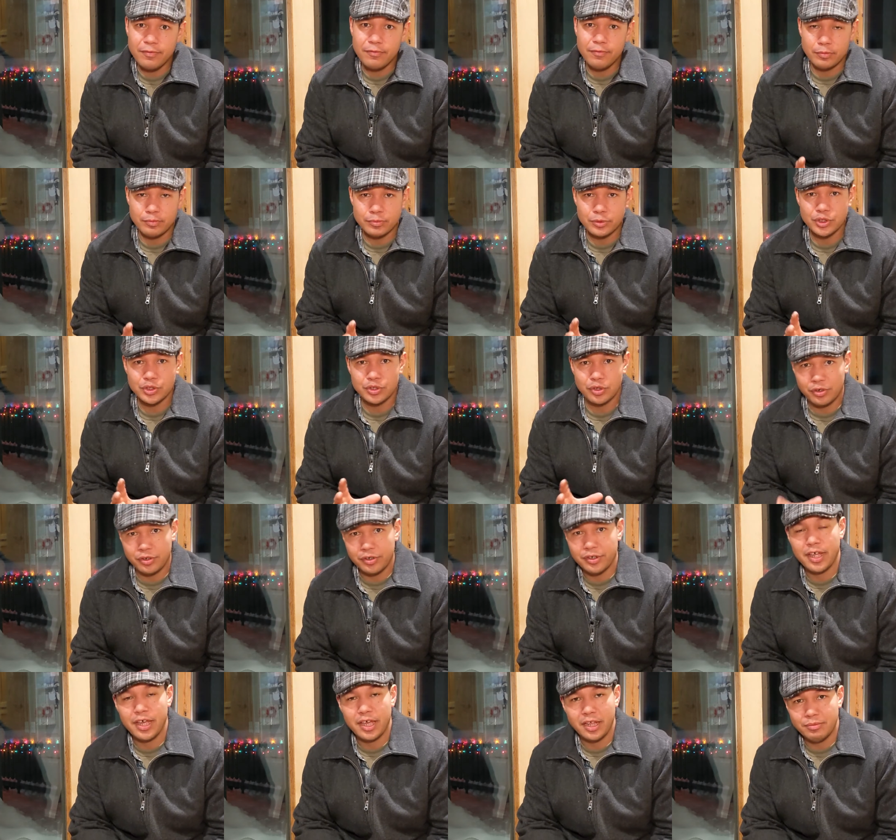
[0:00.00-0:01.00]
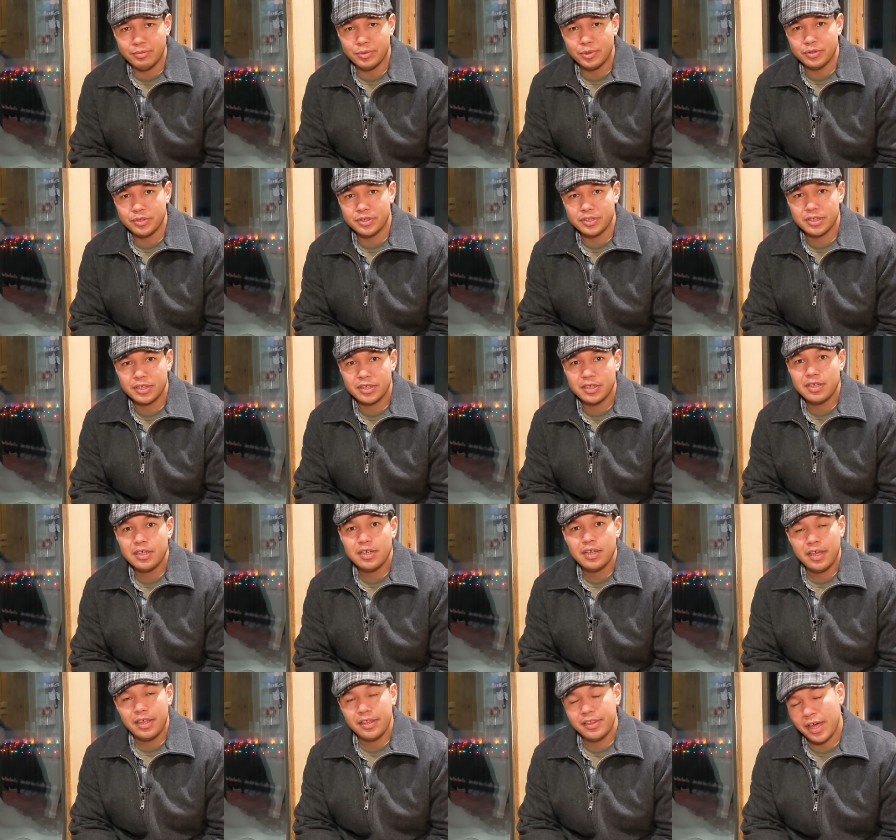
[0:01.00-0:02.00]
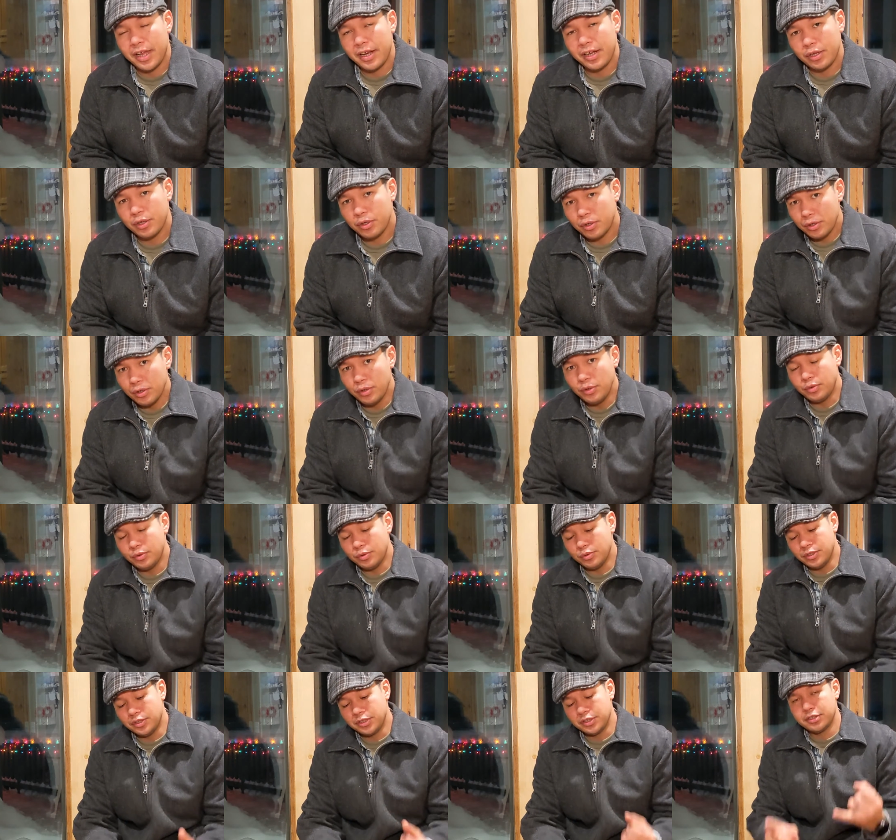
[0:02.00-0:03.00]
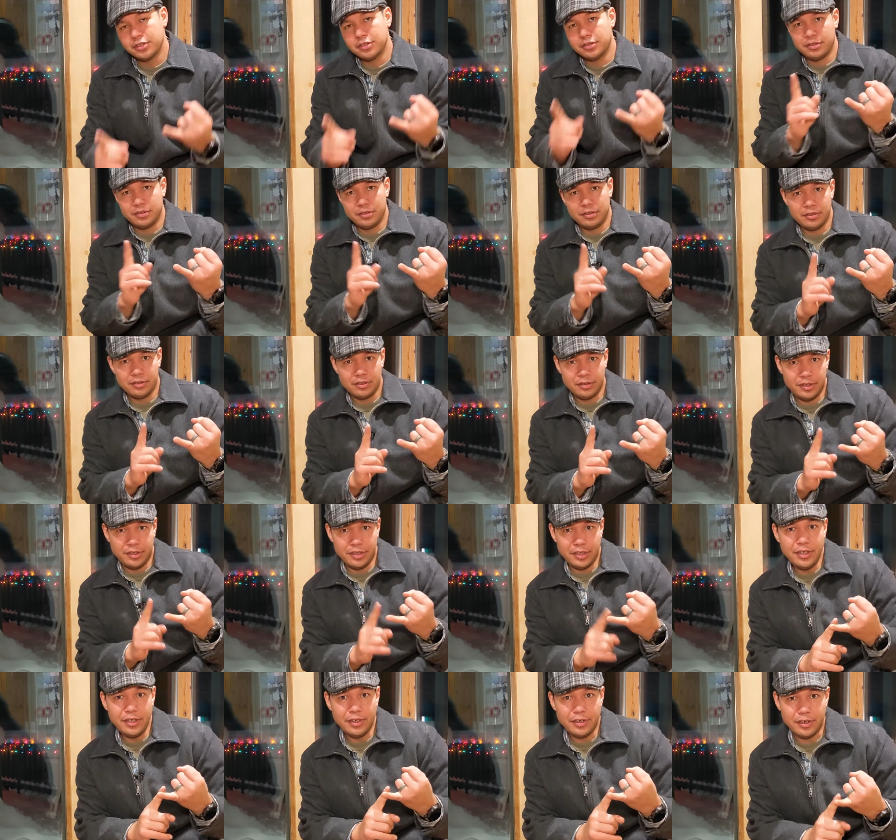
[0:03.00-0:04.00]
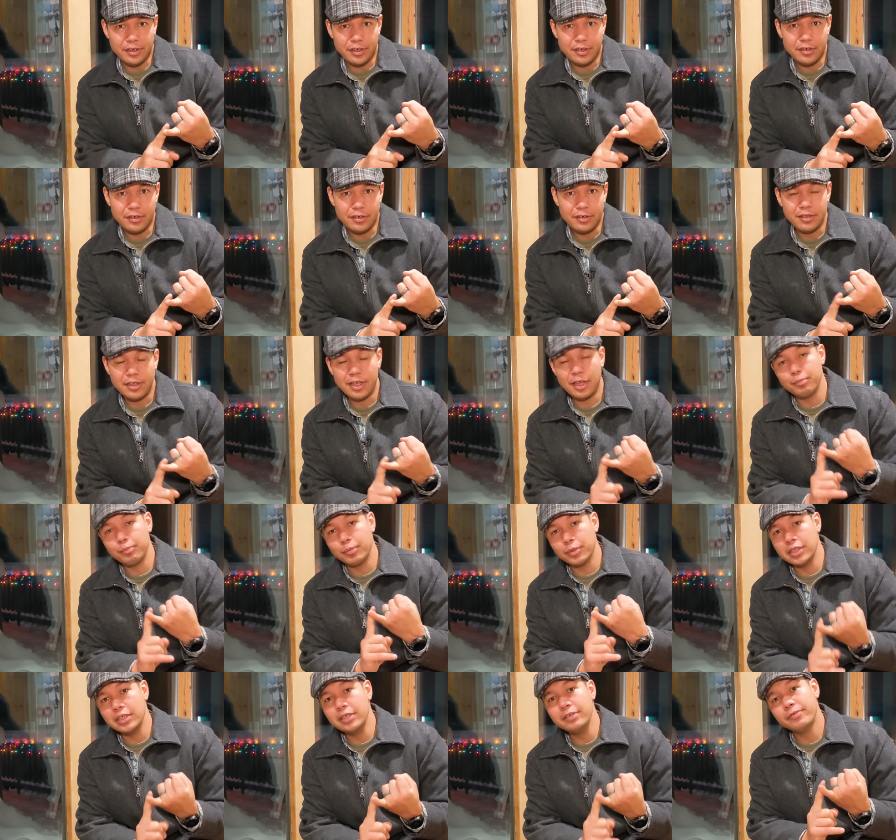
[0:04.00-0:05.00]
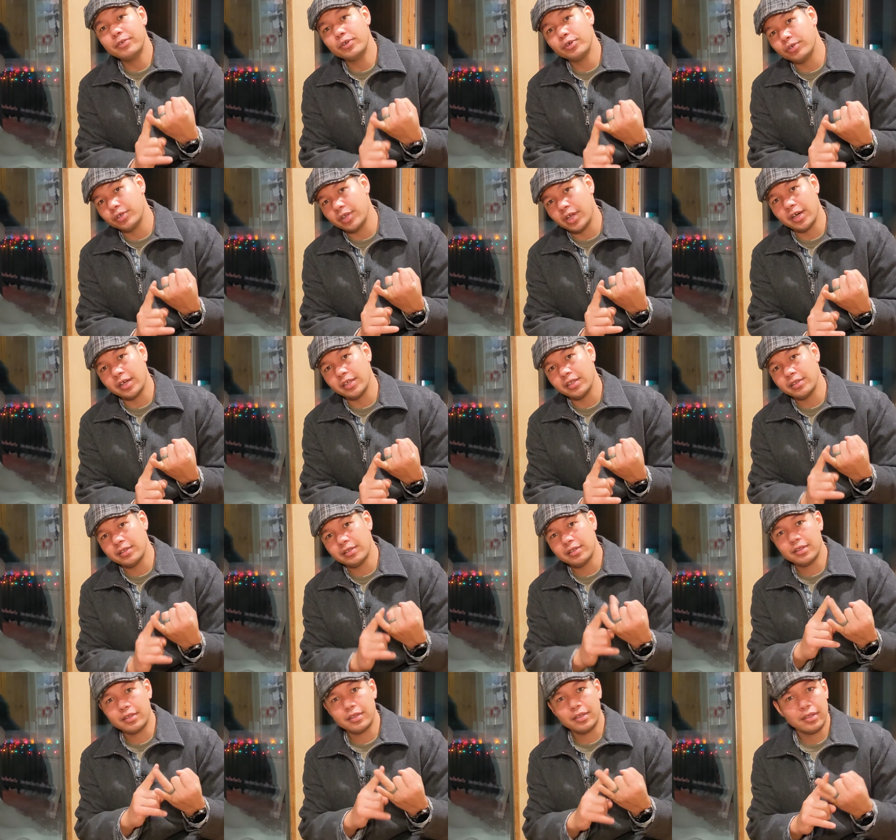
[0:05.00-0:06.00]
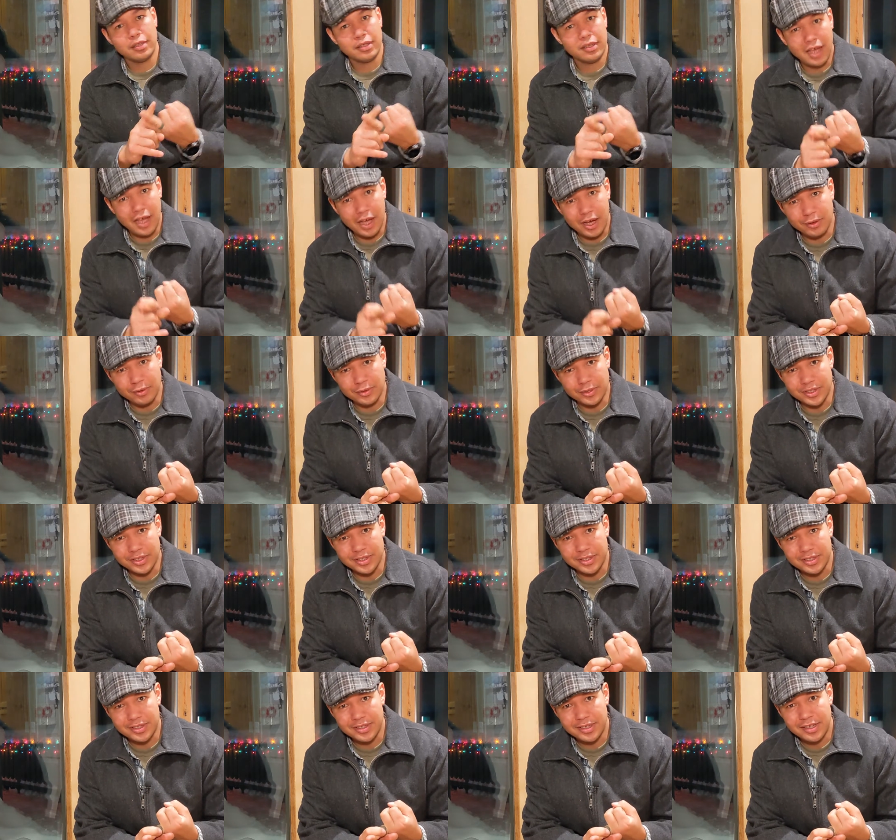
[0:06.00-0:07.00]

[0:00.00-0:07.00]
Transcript: from certain animals, and that includes deer and, believe it or not, cows.